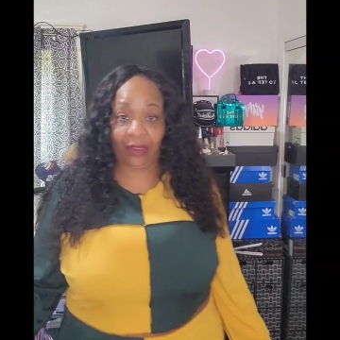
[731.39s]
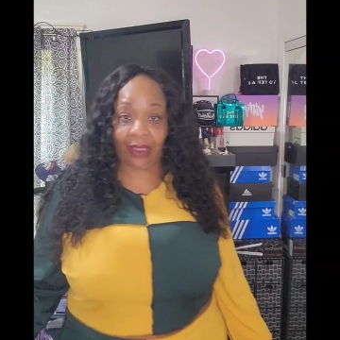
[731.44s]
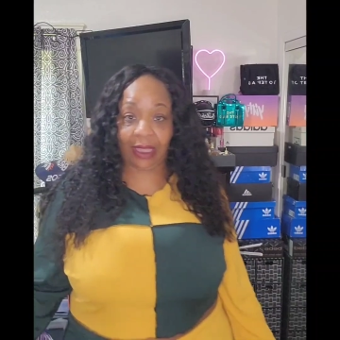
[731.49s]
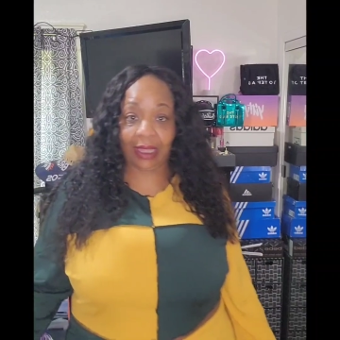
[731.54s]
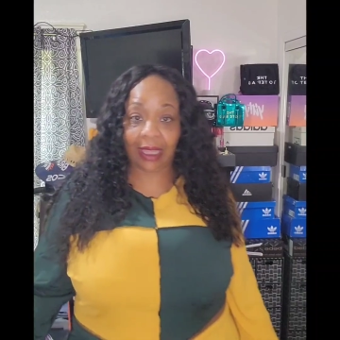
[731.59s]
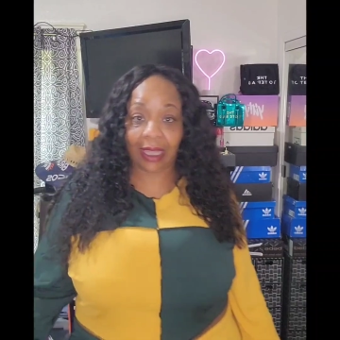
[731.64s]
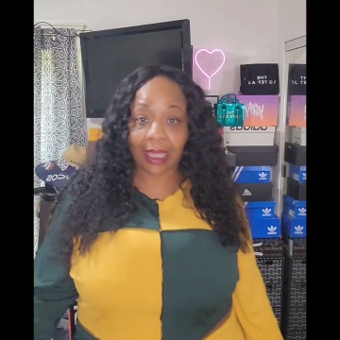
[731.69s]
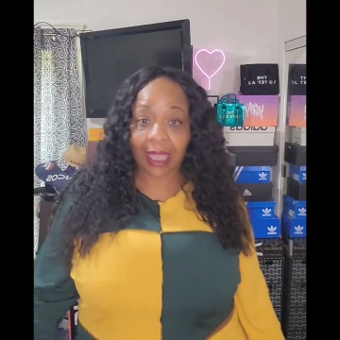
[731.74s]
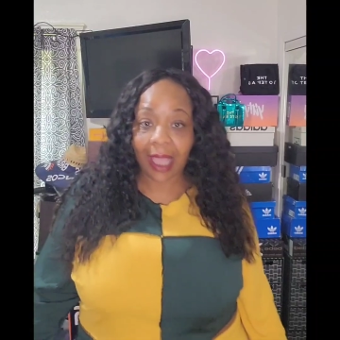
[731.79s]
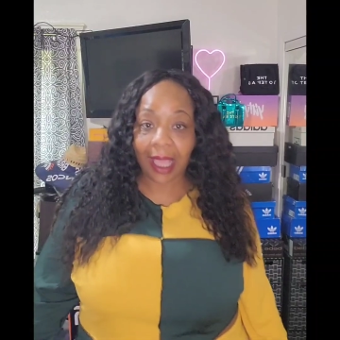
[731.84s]

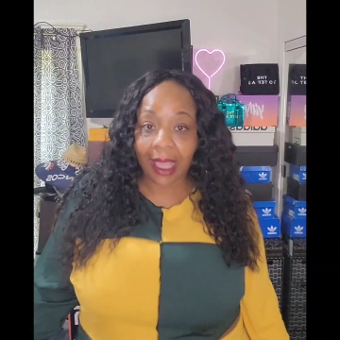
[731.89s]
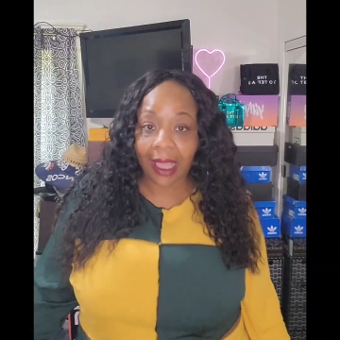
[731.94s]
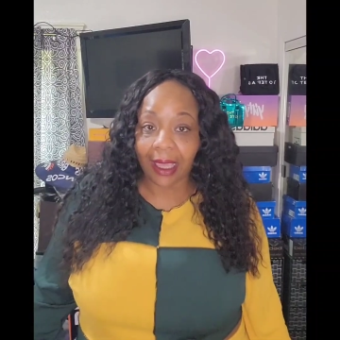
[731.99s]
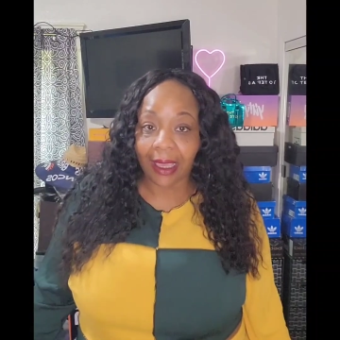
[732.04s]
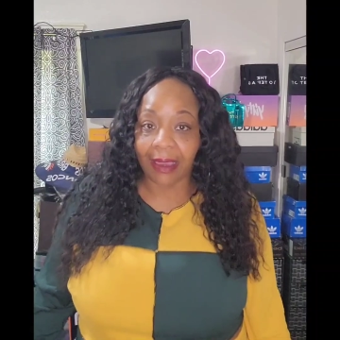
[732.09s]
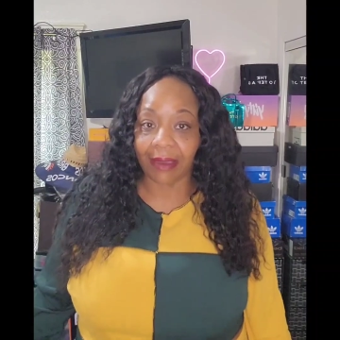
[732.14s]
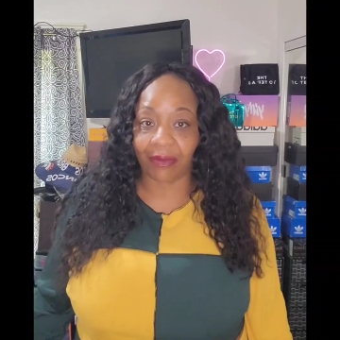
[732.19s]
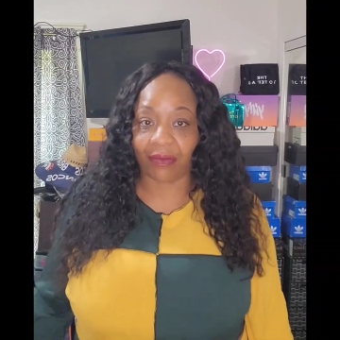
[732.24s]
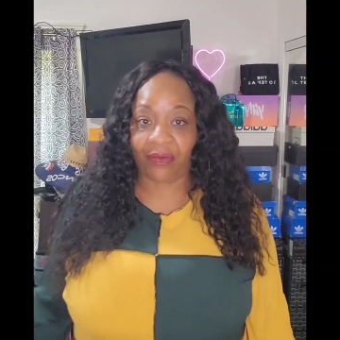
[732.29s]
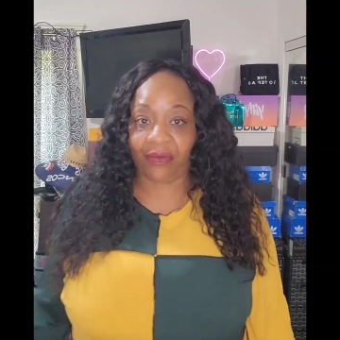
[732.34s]

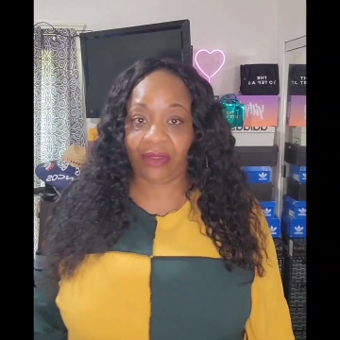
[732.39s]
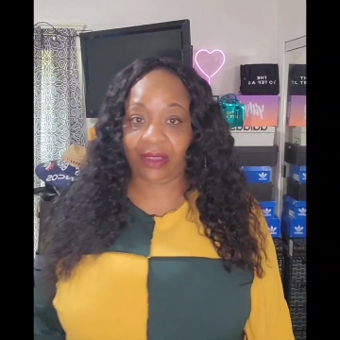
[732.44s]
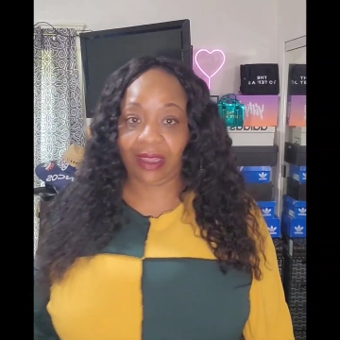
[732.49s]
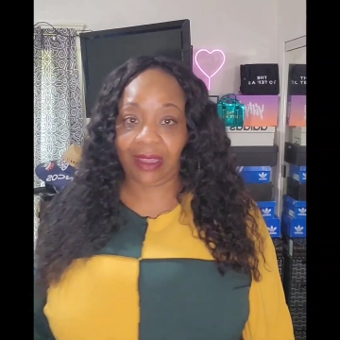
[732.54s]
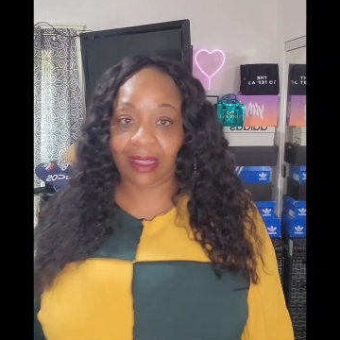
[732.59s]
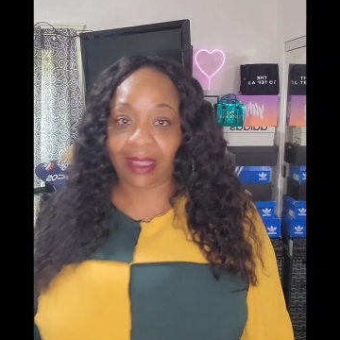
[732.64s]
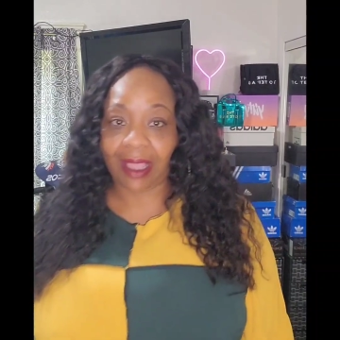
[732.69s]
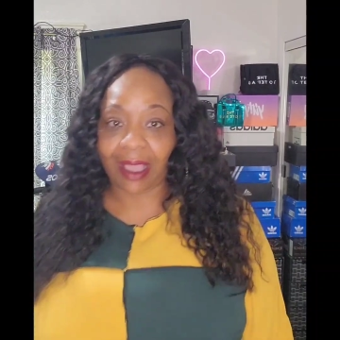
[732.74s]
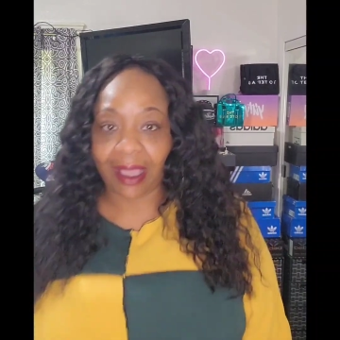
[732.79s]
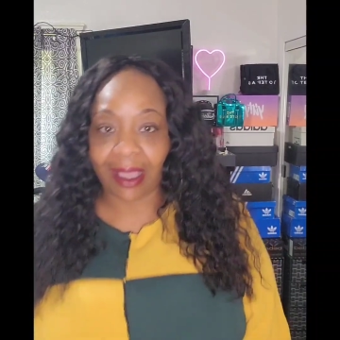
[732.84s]
life,
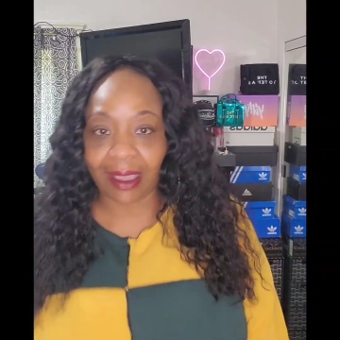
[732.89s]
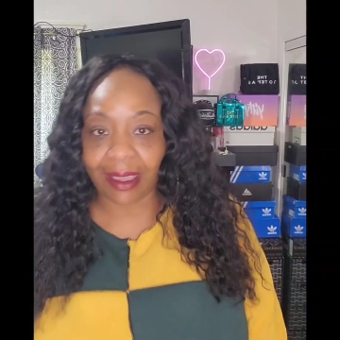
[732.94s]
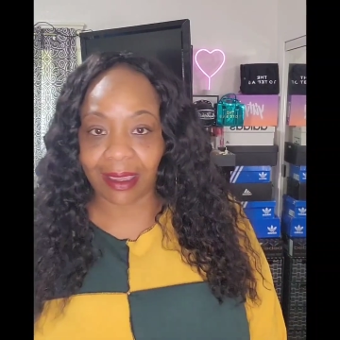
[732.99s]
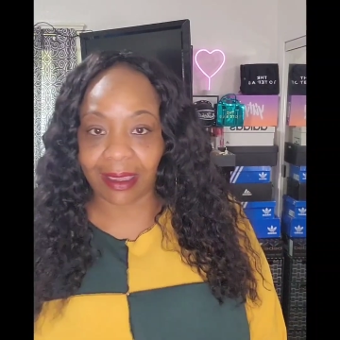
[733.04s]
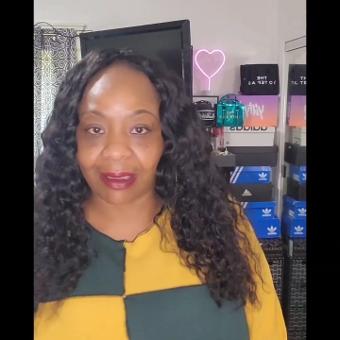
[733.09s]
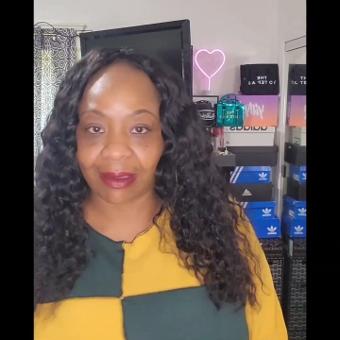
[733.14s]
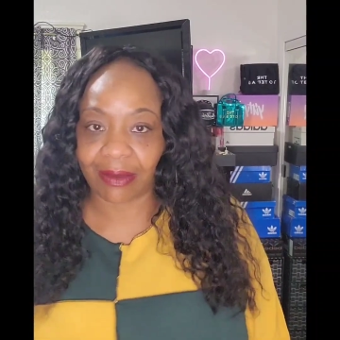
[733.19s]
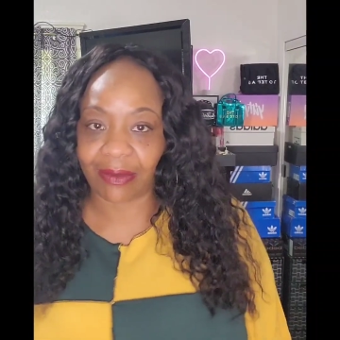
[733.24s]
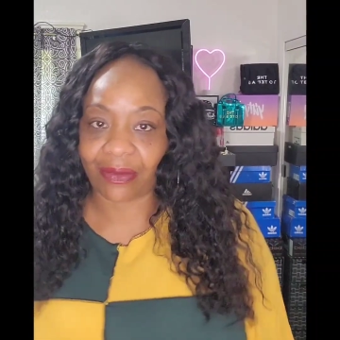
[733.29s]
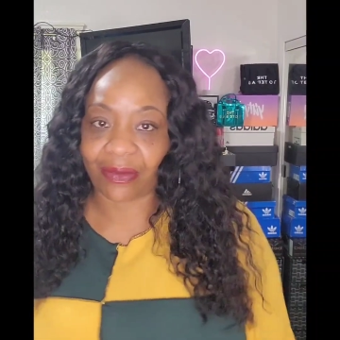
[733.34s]

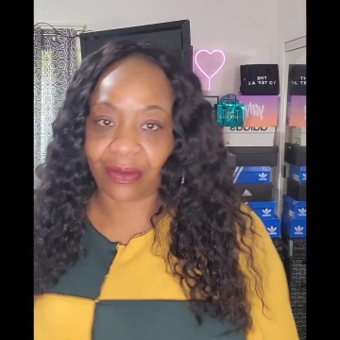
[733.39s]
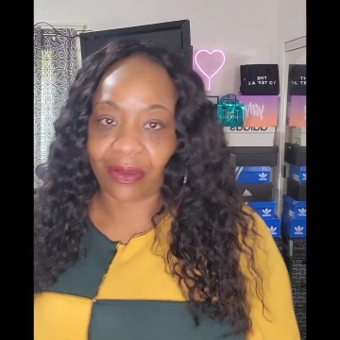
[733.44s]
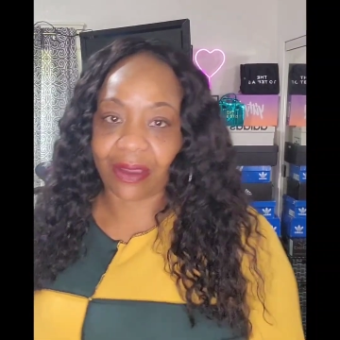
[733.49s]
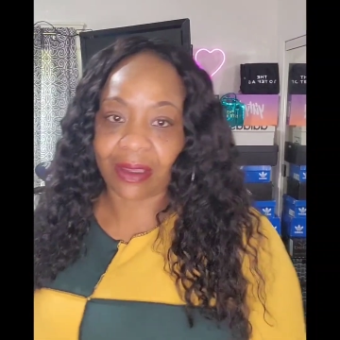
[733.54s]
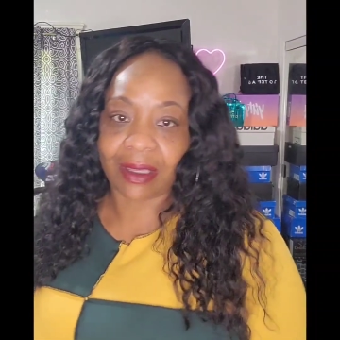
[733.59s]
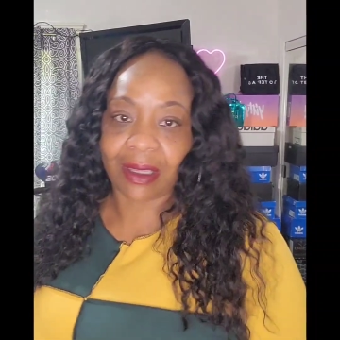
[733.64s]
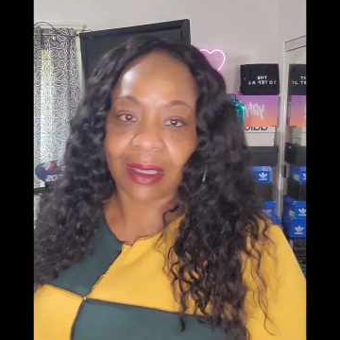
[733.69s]
life.